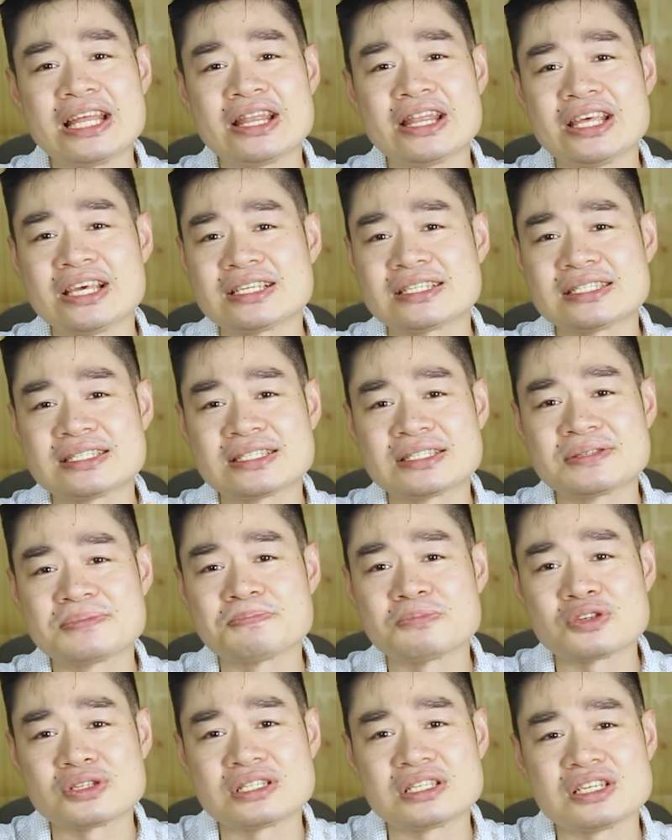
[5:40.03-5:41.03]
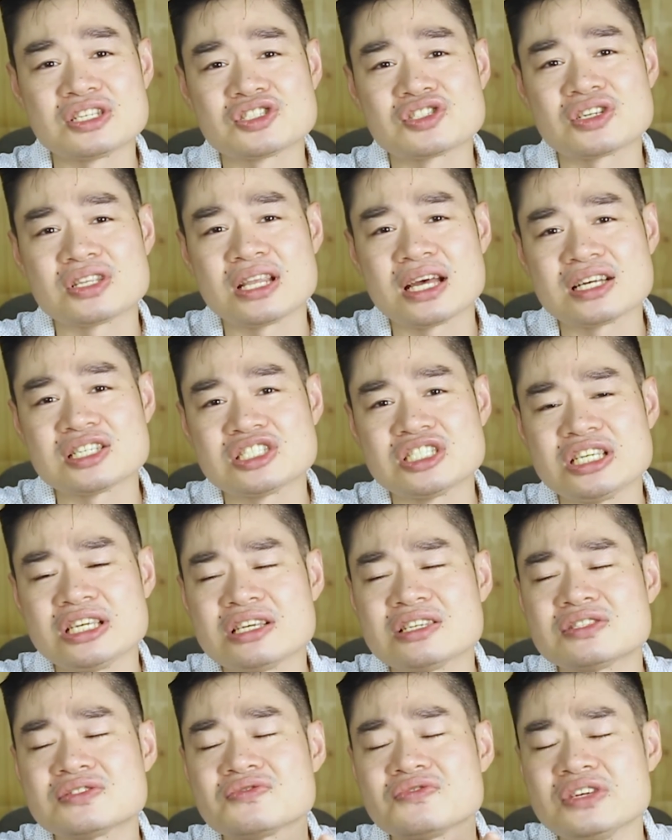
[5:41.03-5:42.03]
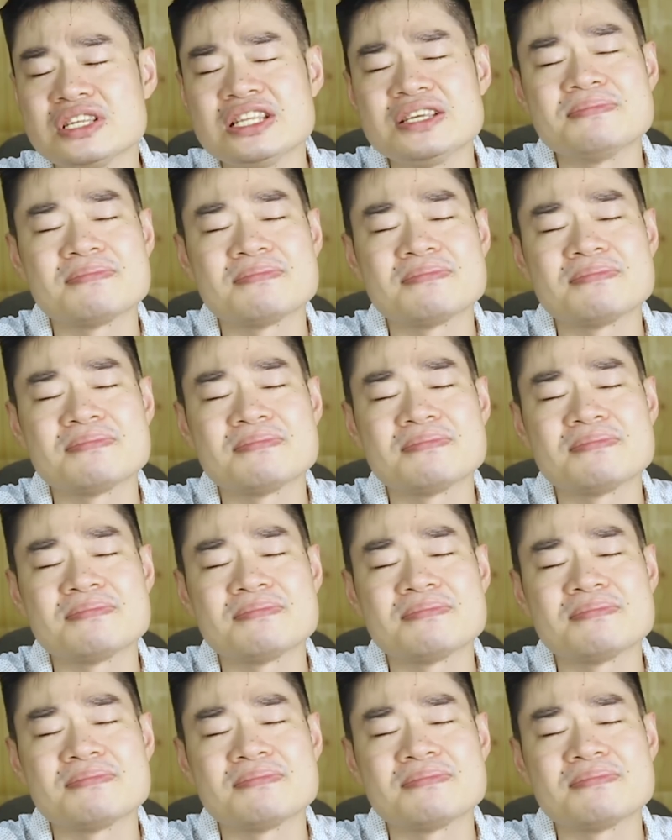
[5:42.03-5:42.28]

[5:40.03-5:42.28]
this position as she is really